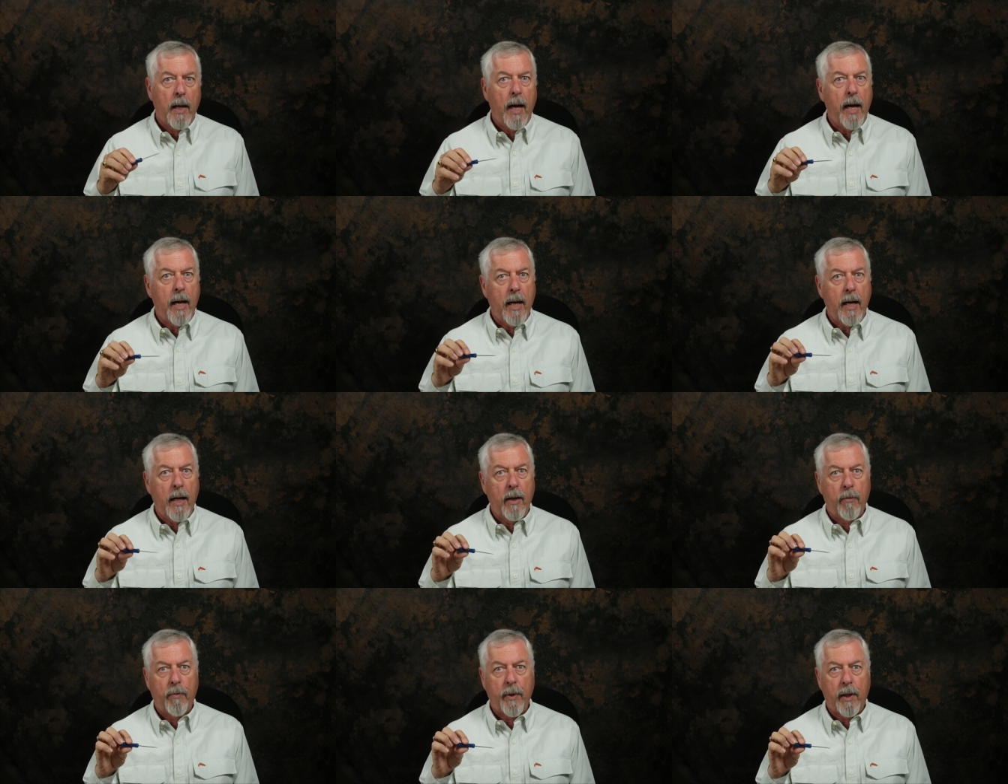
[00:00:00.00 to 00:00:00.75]

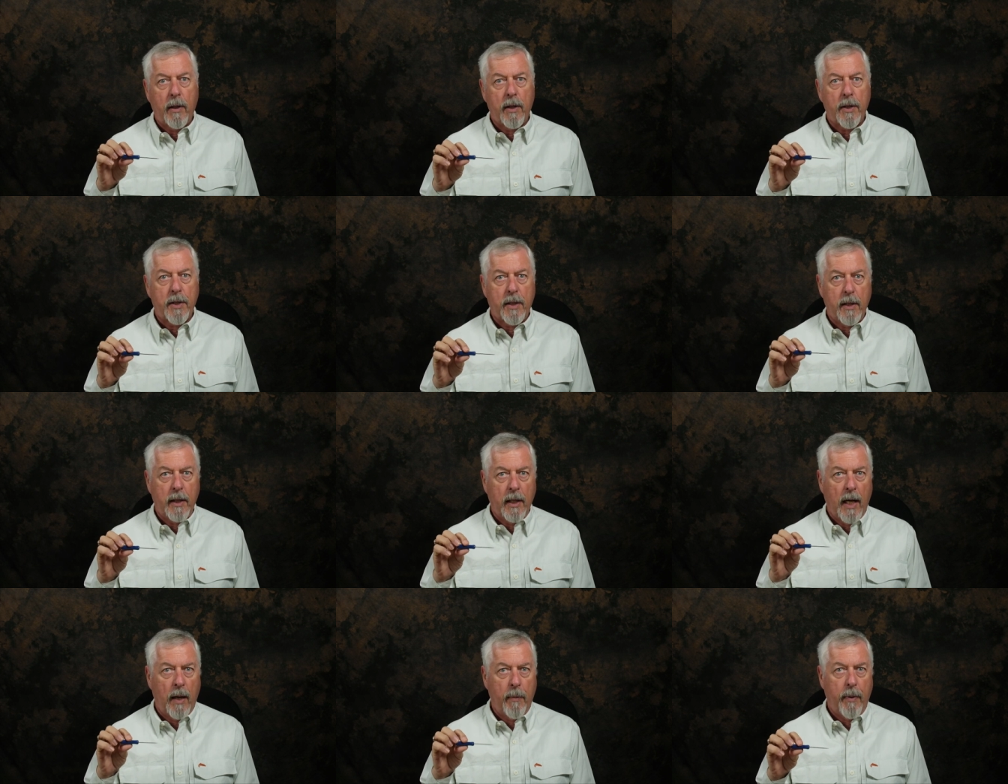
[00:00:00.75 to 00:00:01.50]
And because
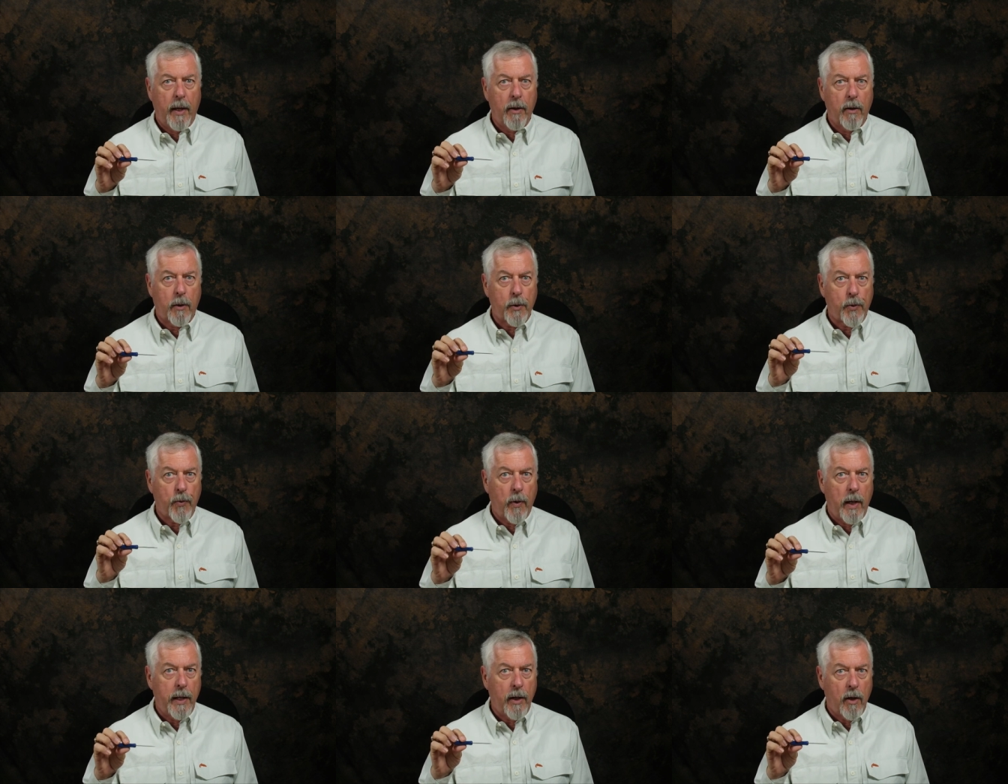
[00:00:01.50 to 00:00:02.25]
the up eye hook was
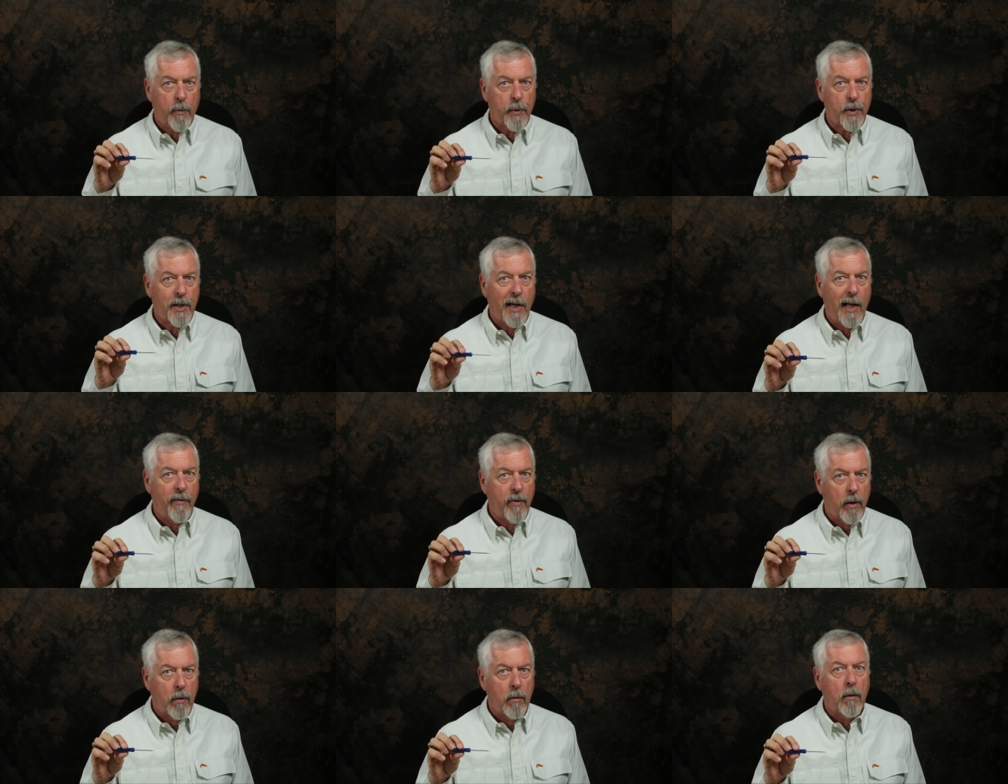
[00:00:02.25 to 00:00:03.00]
riding almost
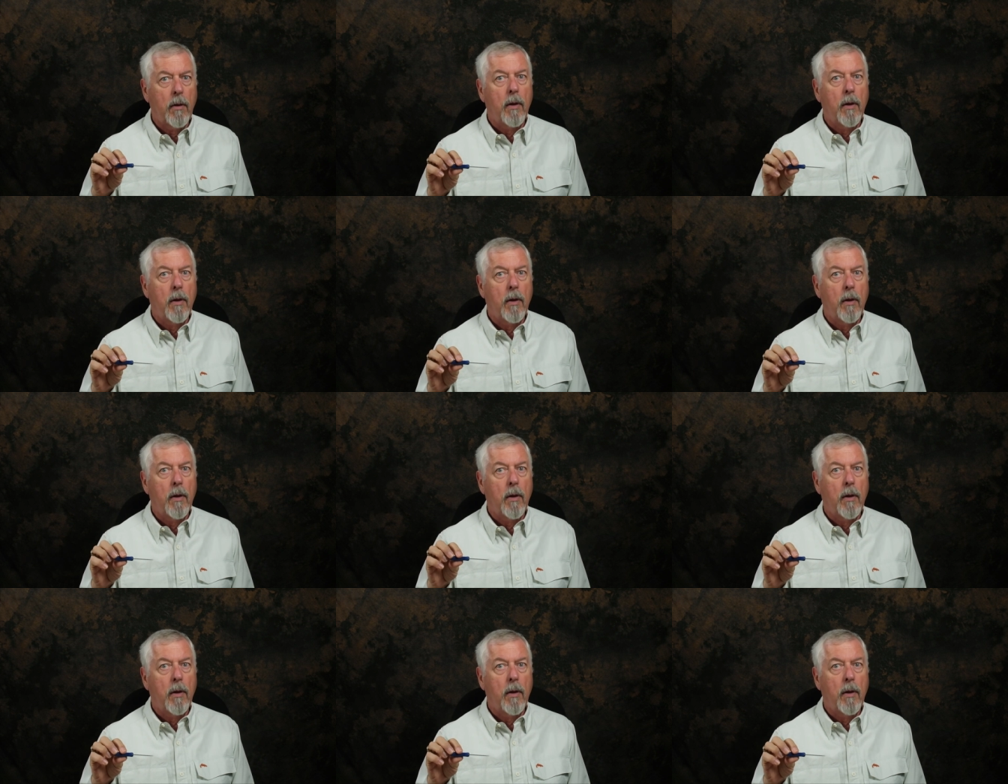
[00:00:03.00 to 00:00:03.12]
level,